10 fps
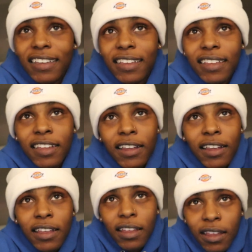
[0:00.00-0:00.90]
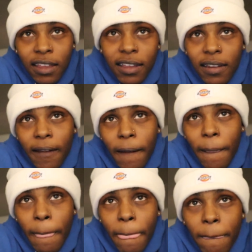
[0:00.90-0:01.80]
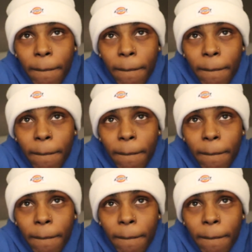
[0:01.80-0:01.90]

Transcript: I promise you, might be about nothing,